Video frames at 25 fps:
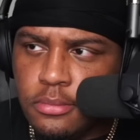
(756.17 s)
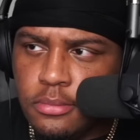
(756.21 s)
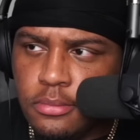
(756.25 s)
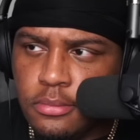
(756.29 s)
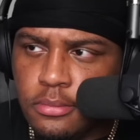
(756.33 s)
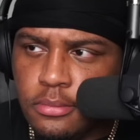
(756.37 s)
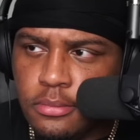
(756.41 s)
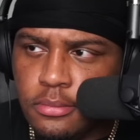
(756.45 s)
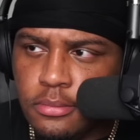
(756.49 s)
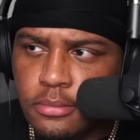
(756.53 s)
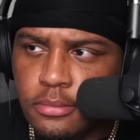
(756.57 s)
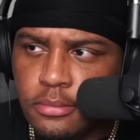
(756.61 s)

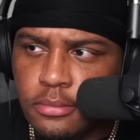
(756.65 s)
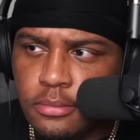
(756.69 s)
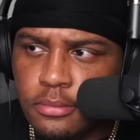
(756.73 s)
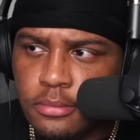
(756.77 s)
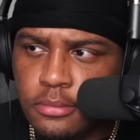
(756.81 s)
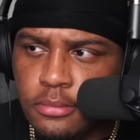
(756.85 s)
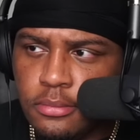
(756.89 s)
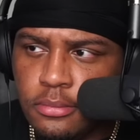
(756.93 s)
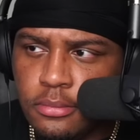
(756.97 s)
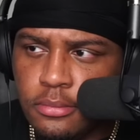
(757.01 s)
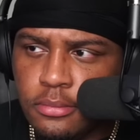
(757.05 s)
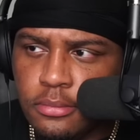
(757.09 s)

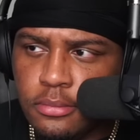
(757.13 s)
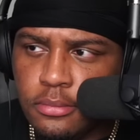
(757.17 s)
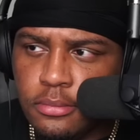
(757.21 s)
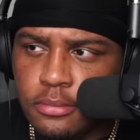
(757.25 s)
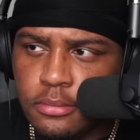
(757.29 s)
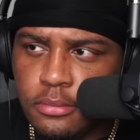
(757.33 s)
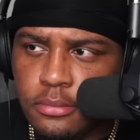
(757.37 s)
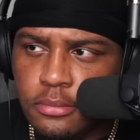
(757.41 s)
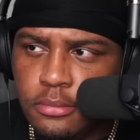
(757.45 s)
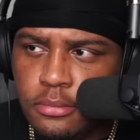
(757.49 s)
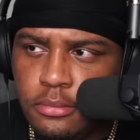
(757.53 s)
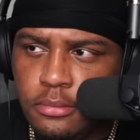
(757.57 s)

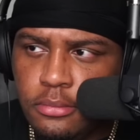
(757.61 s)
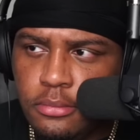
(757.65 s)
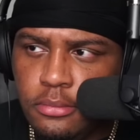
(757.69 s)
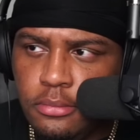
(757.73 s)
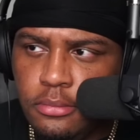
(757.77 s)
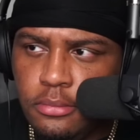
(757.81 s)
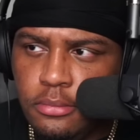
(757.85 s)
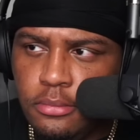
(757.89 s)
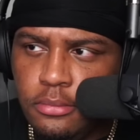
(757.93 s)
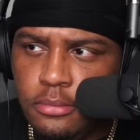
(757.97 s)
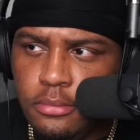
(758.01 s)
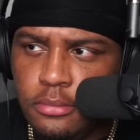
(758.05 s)

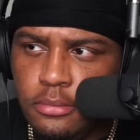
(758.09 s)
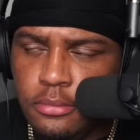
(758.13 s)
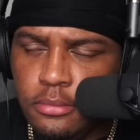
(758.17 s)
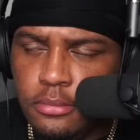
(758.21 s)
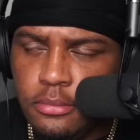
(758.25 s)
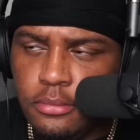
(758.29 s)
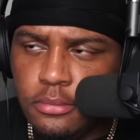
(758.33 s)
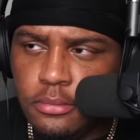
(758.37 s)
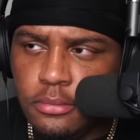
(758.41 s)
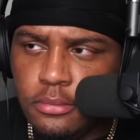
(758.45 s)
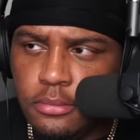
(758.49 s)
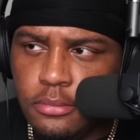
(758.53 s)

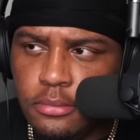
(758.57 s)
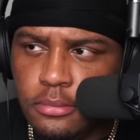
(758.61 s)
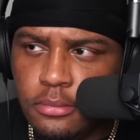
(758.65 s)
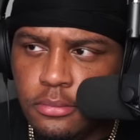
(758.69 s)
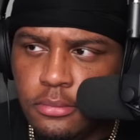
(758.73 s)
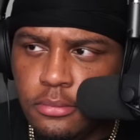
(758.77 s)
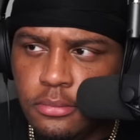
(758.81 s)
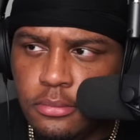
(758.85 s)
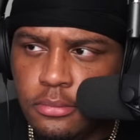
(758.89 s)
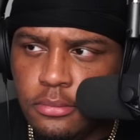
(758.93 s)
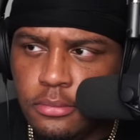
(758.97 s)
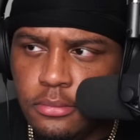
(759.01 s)

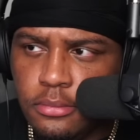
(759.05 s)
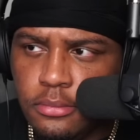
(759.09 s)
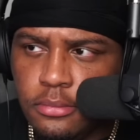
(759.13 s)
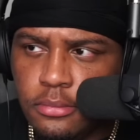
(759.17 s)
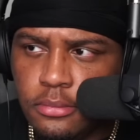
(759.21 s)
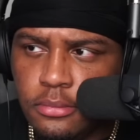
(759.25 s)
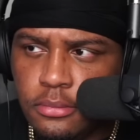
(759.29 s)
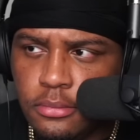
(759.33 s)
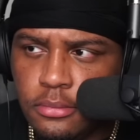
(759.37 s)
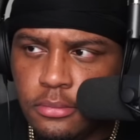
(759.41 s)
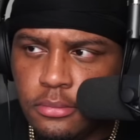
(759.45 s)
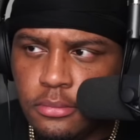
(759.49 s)

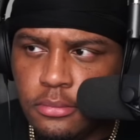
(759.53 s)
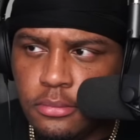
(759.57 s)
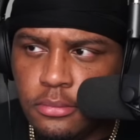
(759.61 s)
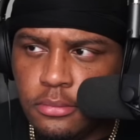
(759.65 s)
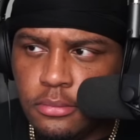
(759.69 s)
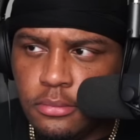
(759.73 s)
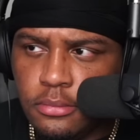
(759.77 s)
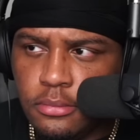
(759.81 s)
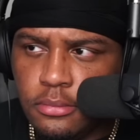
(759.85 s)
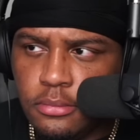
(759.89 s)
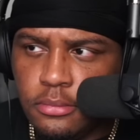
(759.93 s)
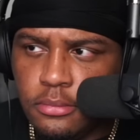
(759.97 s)

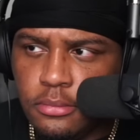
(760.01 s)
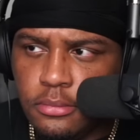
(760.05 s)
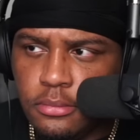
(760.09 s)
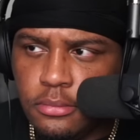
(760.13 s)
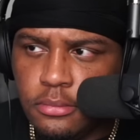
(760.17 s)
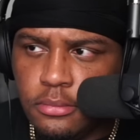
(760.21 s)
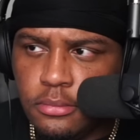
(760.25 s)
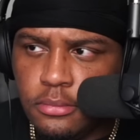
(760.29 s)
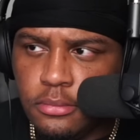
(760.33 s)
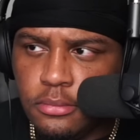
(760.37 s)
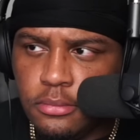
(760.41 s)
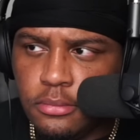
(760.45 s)

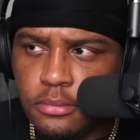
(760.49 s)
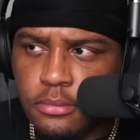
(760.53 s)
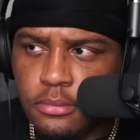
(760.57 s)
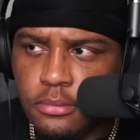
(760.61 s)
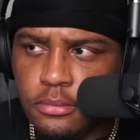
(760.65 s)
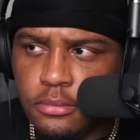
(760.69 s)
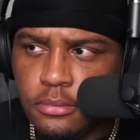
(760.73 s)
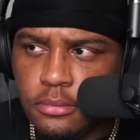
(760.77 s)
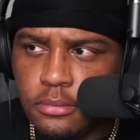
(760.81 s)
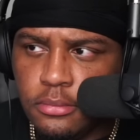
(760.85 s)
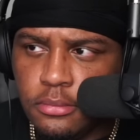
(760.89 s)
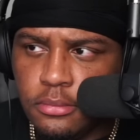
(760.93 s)

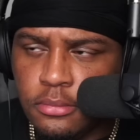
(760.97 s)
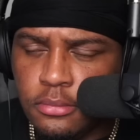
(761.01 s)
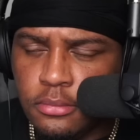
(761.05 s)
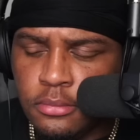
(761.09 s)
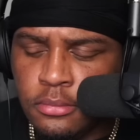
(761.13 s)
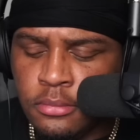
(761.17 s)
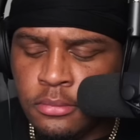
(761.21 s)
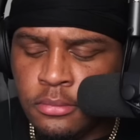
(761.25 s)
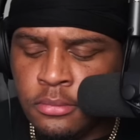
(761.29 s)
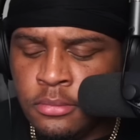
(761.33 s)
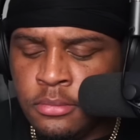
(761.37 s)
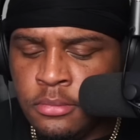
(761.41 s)

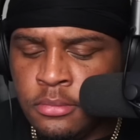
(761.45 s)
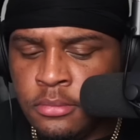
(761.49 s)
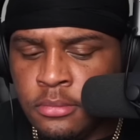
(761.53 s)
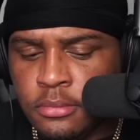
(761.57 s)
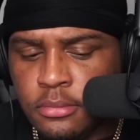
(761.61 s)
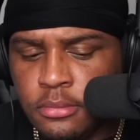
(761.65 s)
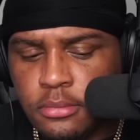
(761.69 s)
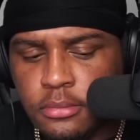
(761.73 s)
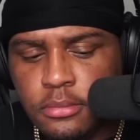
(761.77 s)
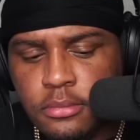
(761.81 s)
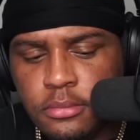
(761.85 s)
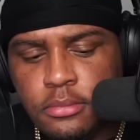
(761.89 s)

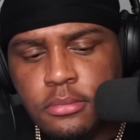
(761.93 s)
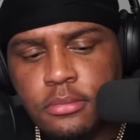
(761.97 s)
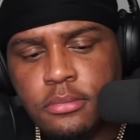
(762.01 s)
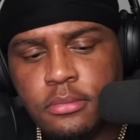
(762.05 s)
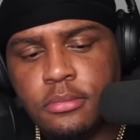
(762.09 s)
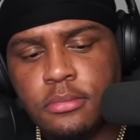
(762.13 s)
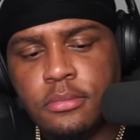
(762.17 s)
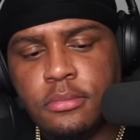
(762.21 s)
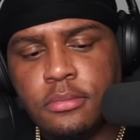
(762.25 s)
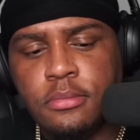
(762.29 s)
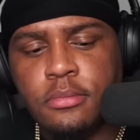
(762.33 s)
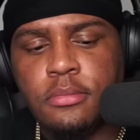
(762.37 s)

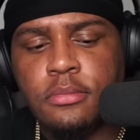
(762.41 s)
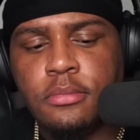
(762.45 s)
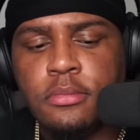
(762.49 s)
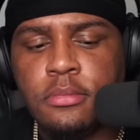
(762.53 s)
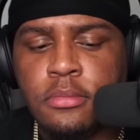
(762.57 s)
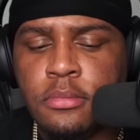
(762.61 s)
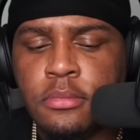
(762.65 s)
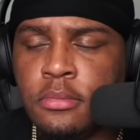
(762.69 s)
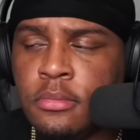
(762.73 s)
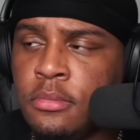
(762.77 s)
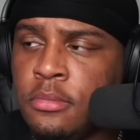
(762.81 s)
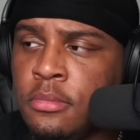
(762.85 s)

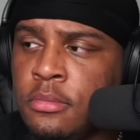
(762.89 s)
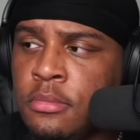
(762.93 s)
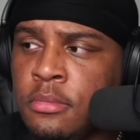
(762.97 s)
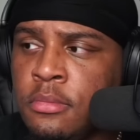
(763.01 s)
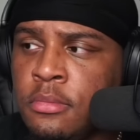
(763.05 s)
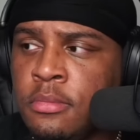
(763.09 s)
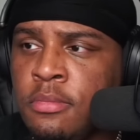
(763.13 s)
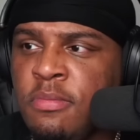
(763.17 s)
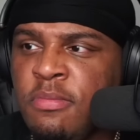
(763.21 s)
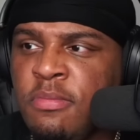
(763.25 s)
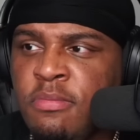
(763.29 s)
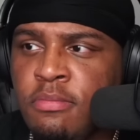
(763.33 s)

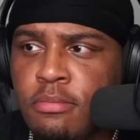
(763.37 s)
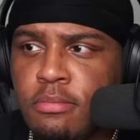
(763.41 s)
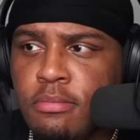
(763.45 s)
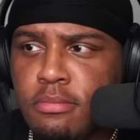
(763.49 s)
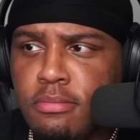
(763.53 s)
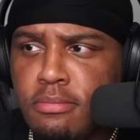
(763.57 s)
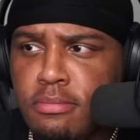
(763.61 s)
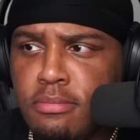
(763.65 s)
This person isn't speaking.